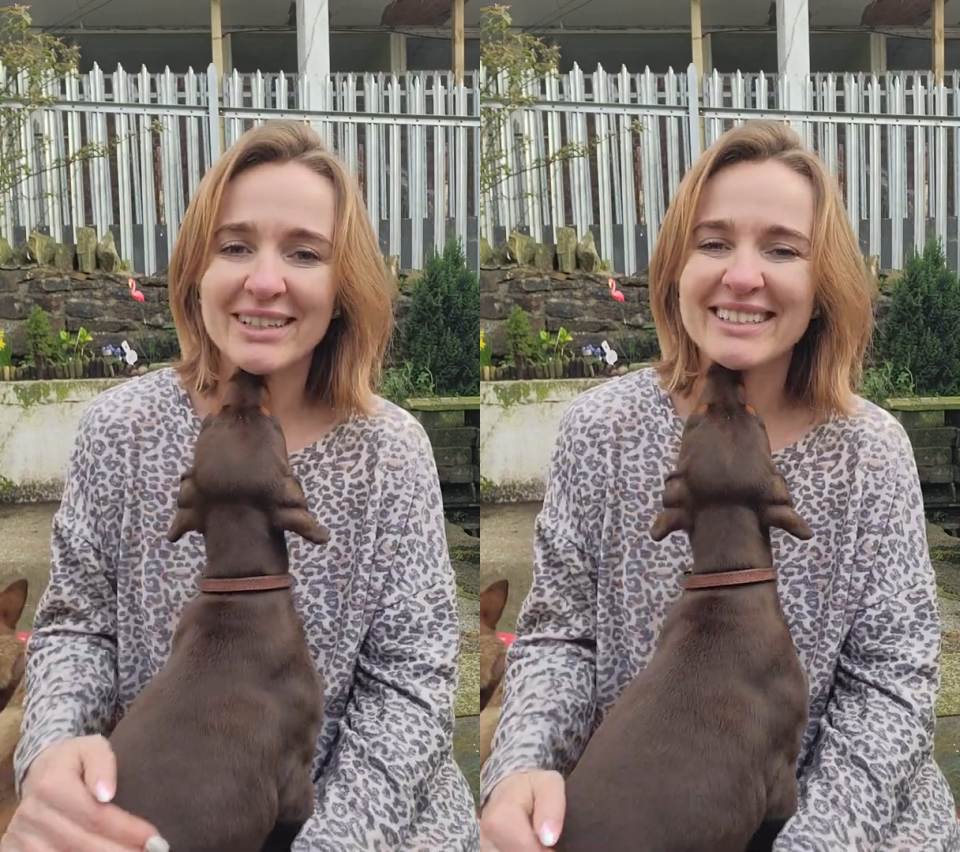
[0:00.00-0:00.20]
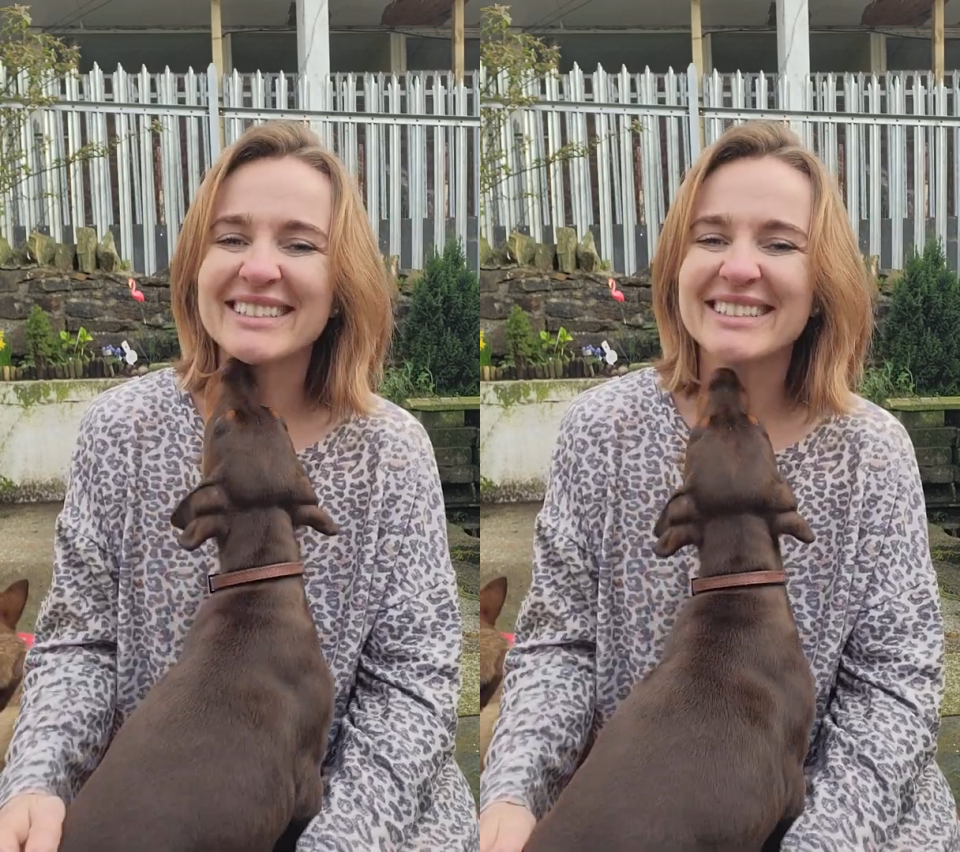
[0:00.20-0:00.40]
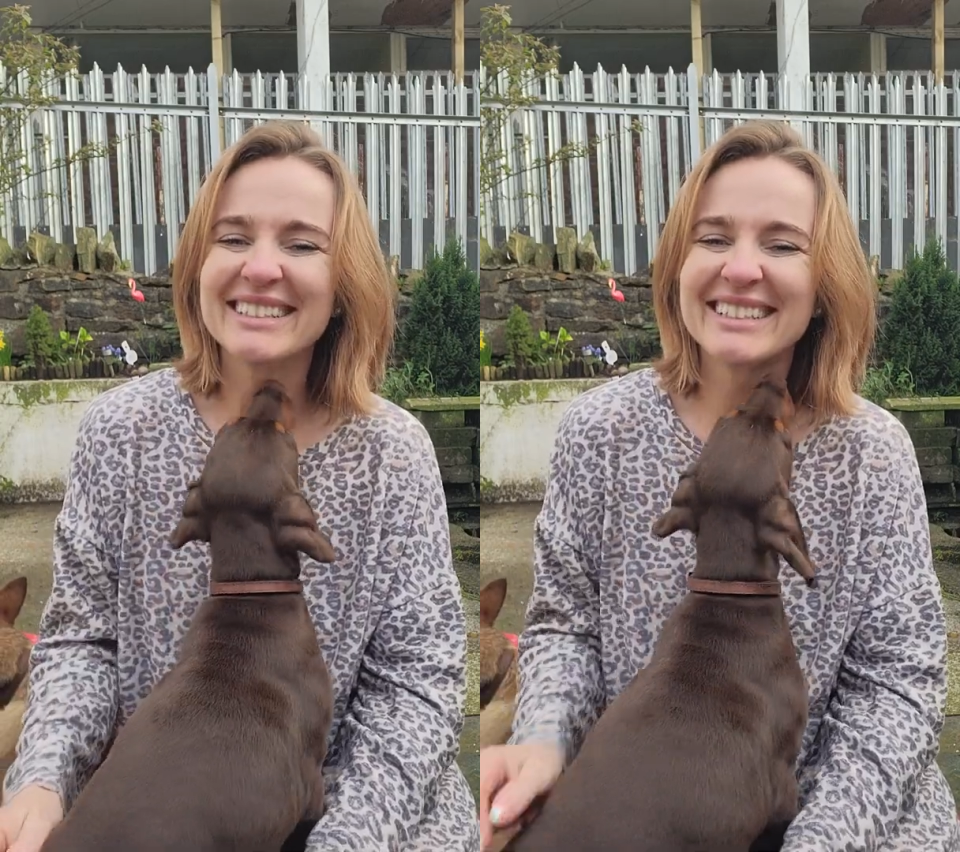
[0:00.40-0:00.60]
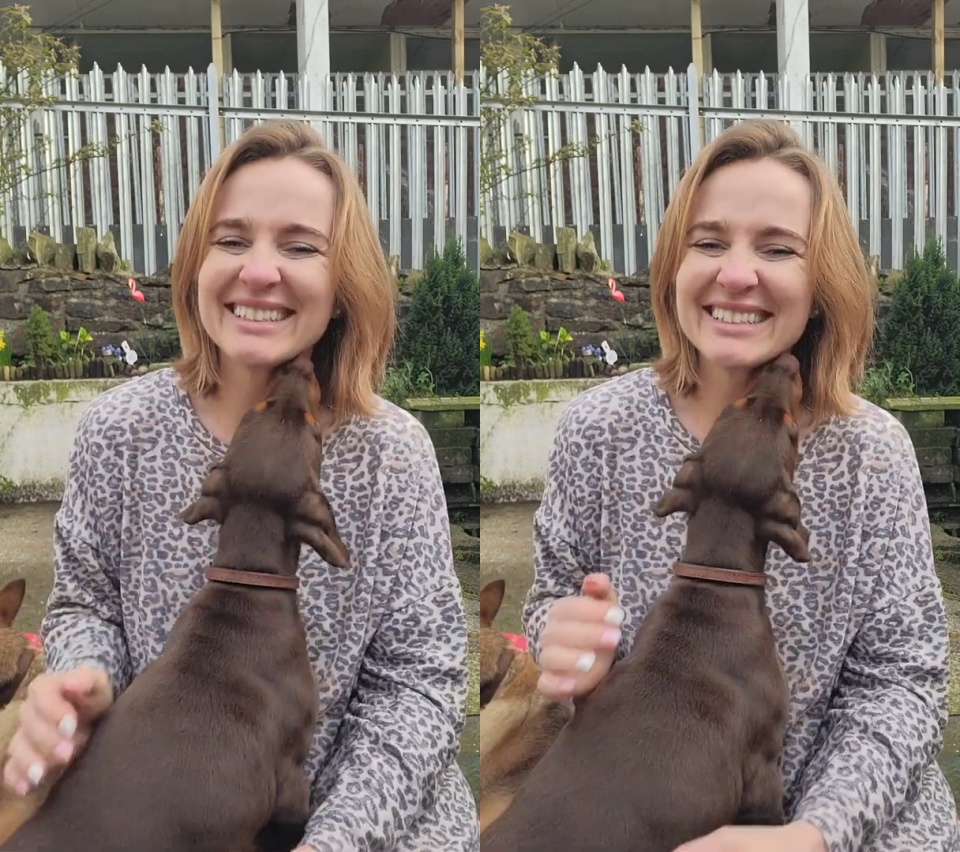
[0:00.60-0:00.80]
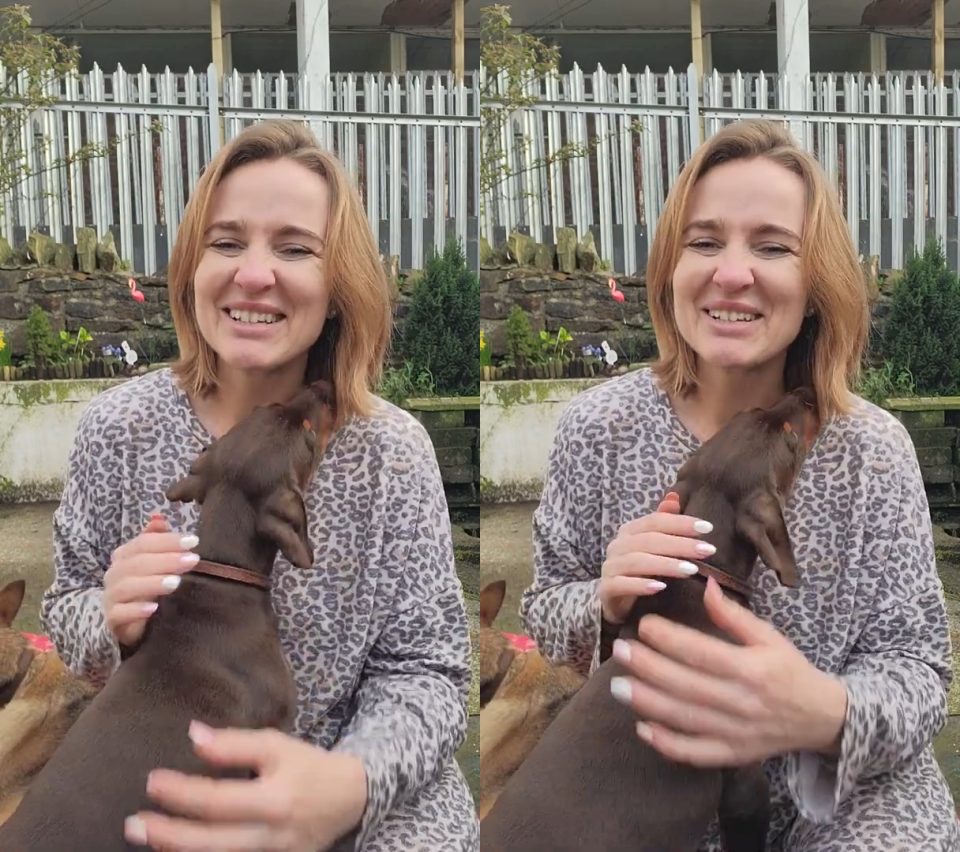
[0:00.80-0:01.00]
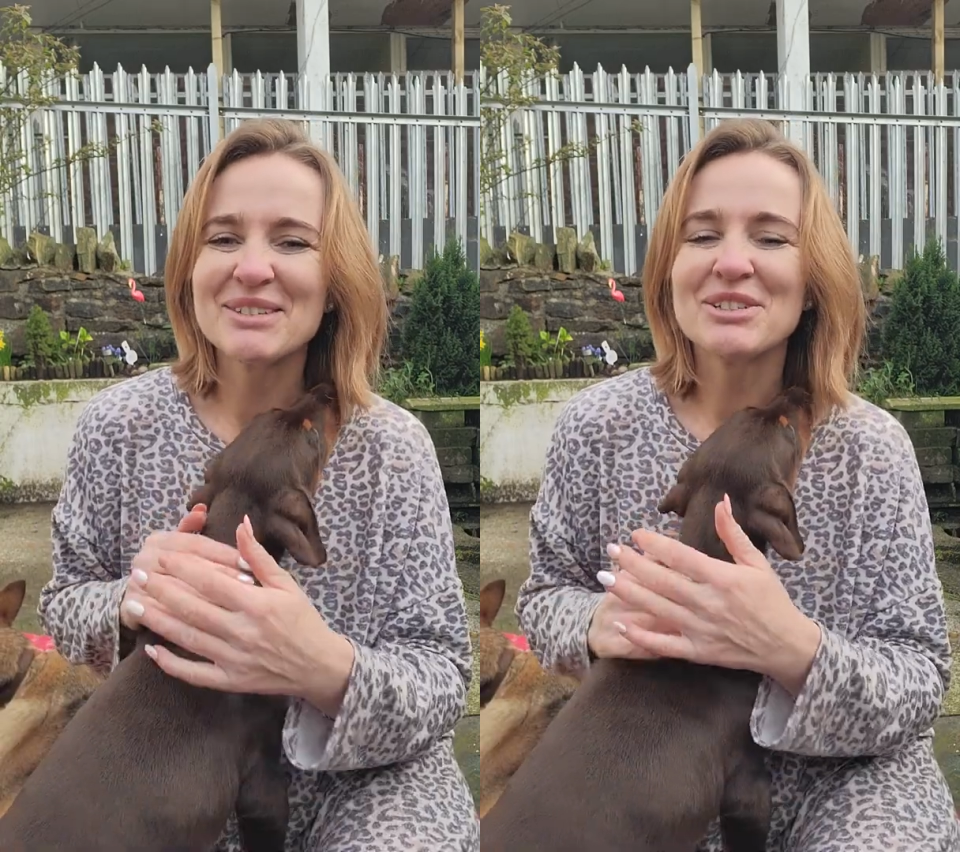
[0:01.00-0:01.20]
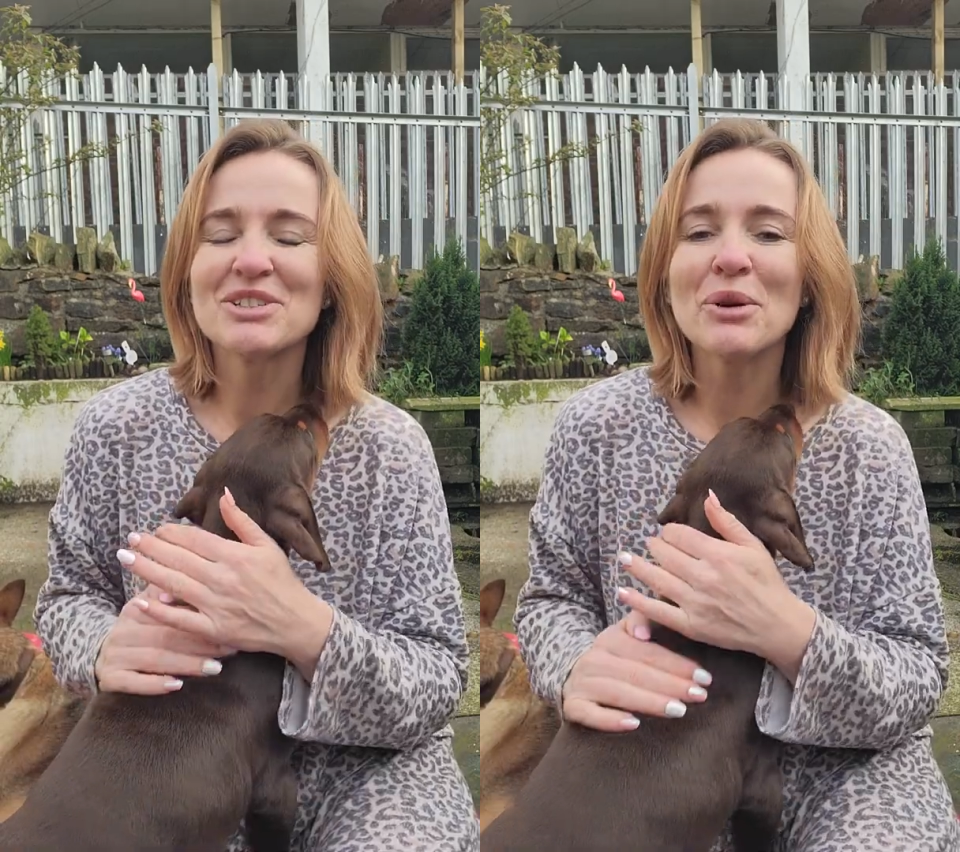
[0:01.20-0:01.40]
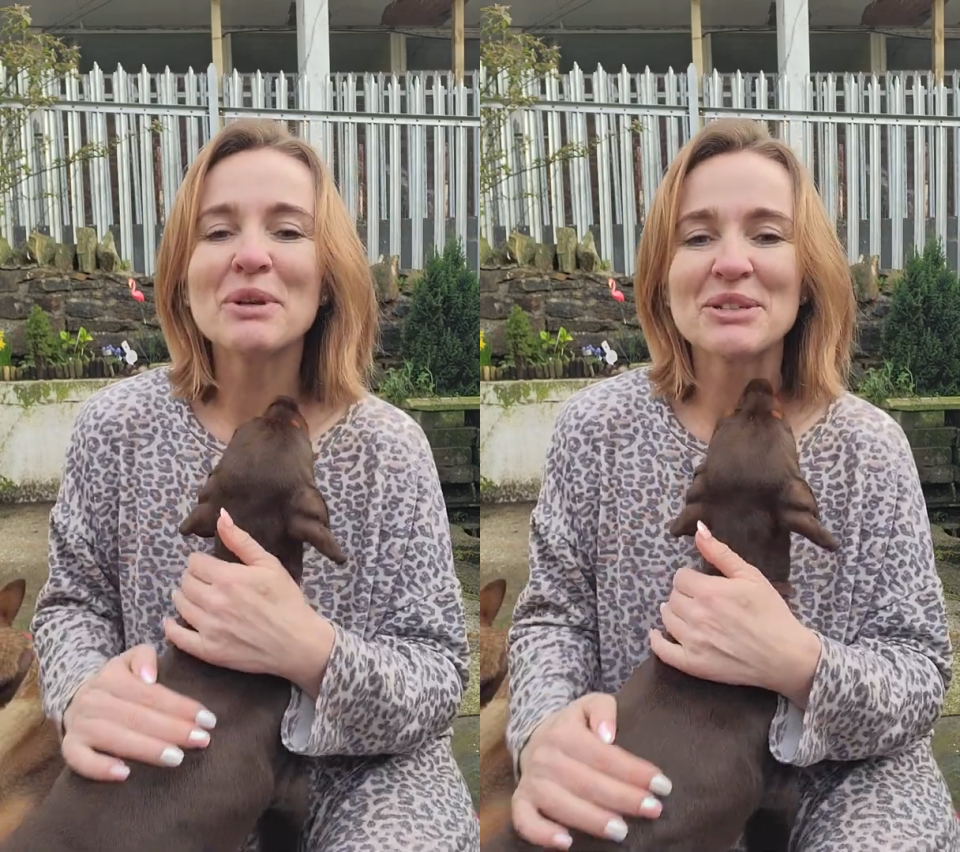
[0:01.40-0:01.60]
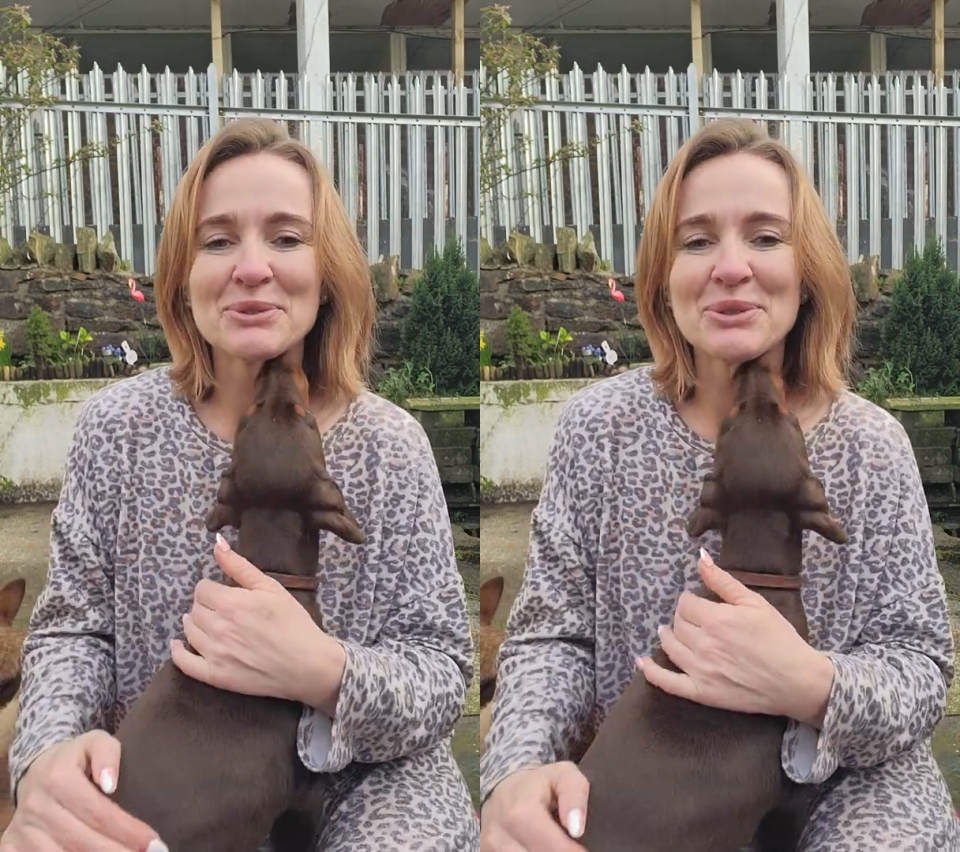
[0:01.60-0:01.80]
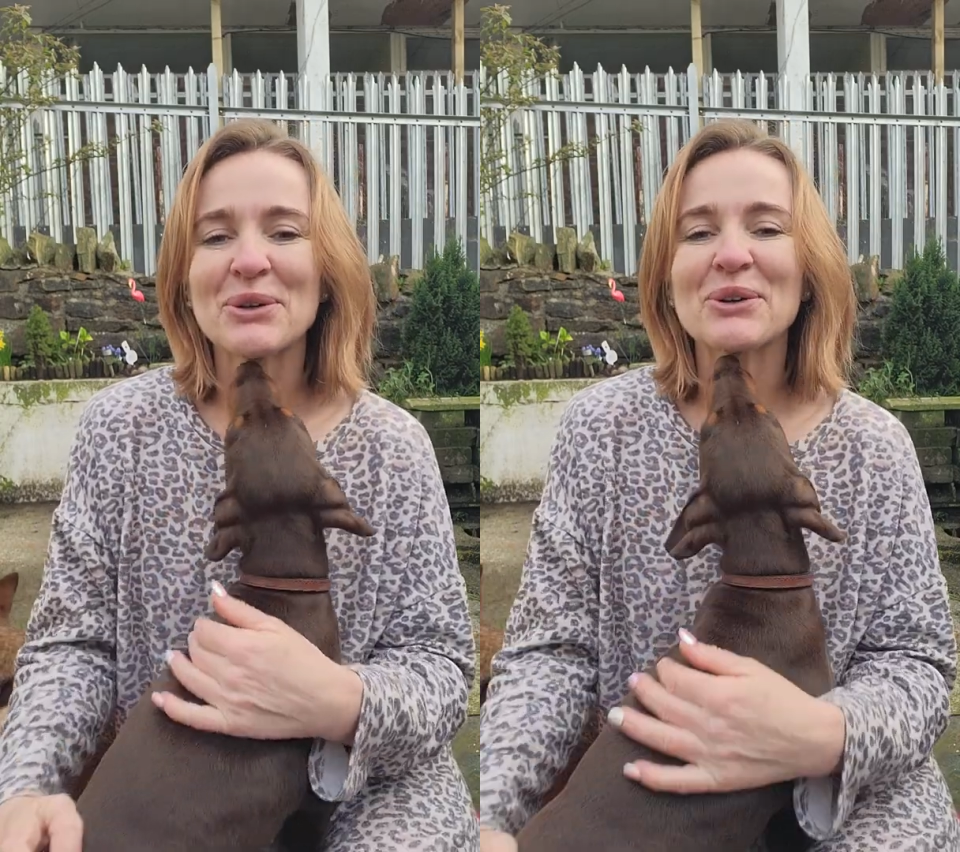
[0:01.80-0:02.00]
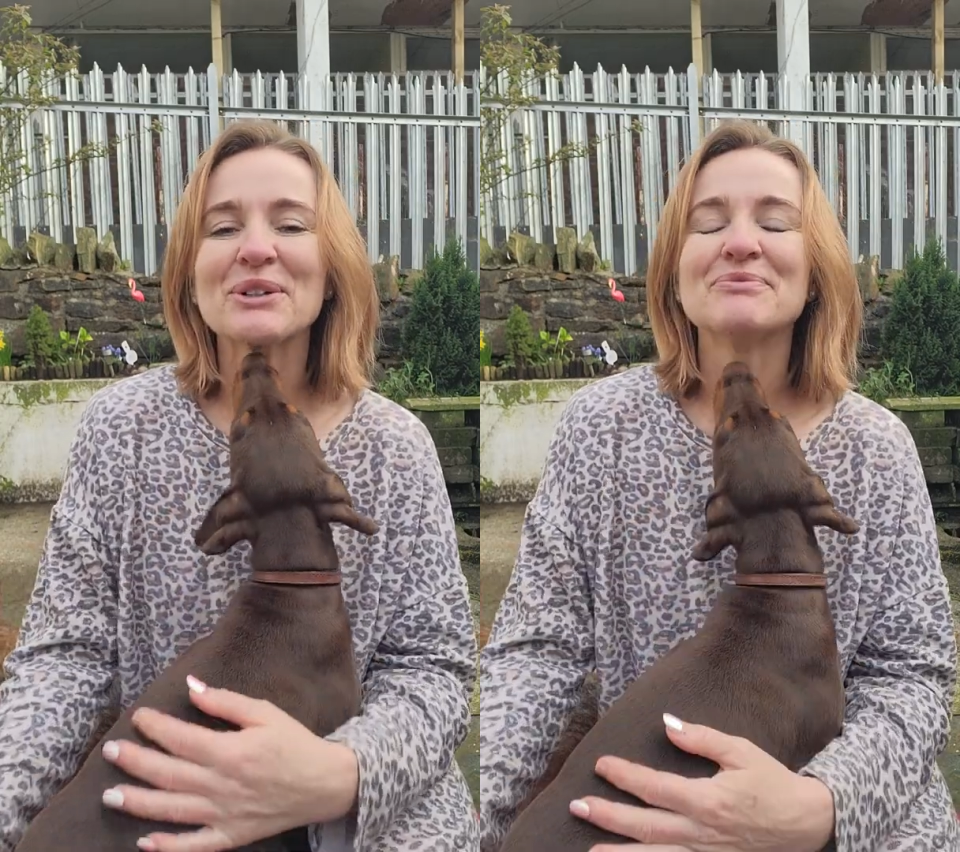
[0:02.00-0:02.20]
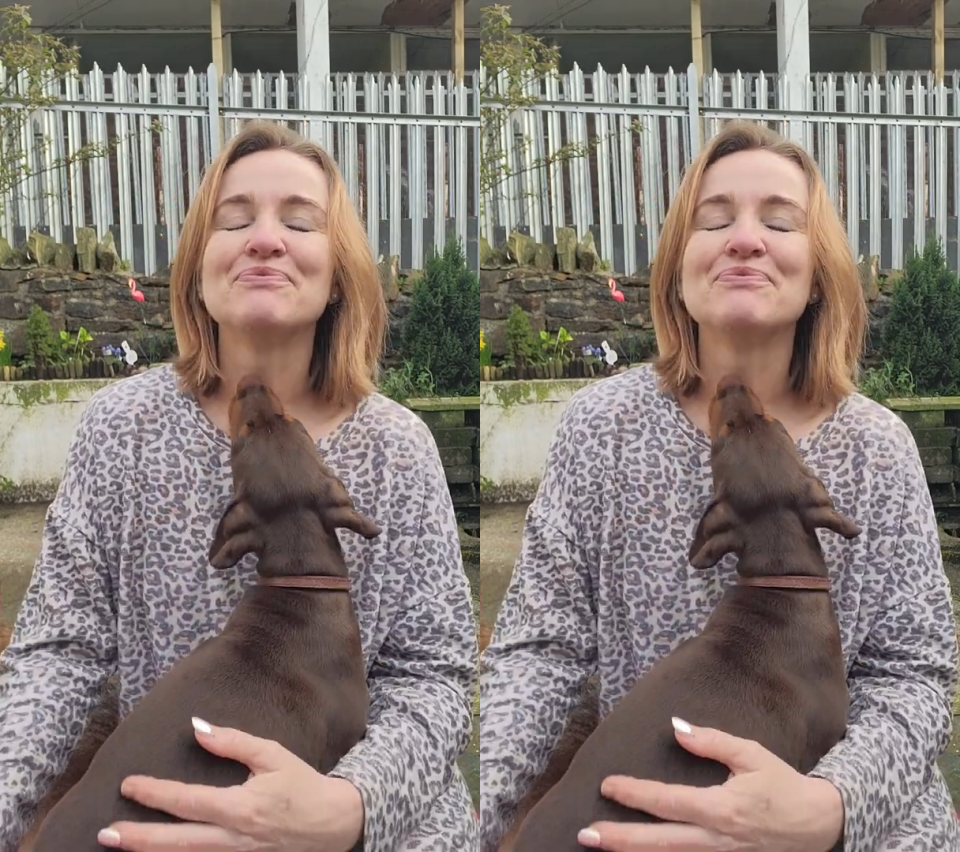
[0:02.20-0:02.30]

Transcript: at showing your dog.